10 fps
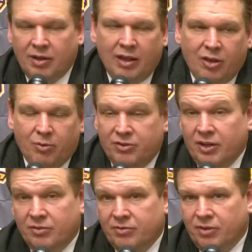I thought it was
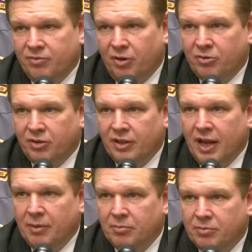there the first of the
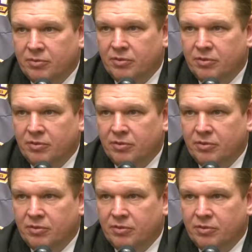game